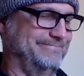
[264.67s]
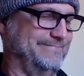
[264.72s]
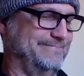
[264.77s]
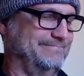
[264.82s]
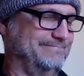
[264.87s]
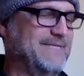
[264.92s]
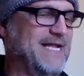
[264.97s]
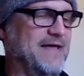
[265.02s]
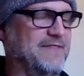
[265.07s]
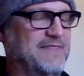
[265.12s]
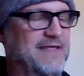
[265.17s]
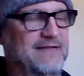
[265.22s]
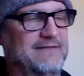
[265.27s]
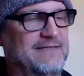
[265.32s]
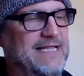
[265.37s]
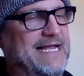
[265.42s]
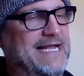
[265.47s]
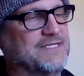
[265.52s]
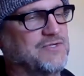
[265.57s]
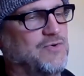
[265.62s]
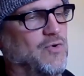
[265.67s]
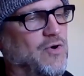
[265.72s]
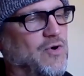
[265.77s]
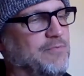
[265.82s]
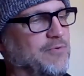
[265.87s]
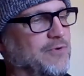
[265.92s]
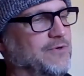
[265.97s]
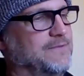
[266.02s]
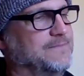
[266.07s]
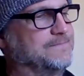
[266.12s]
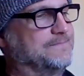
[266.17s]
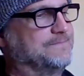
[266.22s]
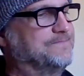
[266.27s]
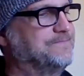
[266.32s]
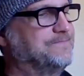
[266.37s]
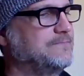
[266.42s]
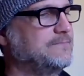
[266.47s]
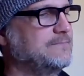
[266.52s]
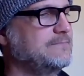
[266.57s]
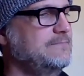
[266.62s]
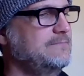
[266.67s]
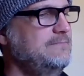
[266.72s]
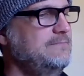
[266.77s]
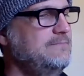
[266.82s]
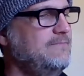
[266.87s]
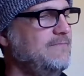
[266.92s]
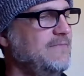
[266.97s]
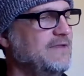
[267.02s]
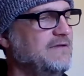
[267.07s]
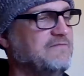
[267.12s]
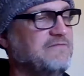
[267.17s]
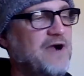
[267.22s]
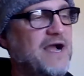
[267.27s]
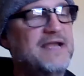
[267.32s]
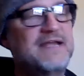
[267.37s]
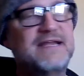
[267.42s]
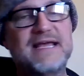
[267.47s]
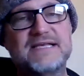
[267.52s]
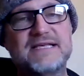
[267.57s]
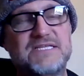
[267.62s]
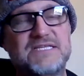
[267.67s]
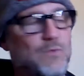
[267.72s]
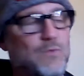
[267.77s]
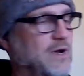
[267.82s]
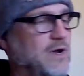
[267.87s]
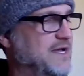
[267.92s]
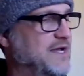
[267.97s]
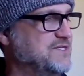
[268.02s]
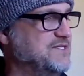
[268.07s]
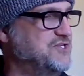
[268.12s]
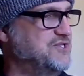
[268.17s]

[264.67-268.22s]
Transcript: Nothing, Lance Corporal. Frightened as he was,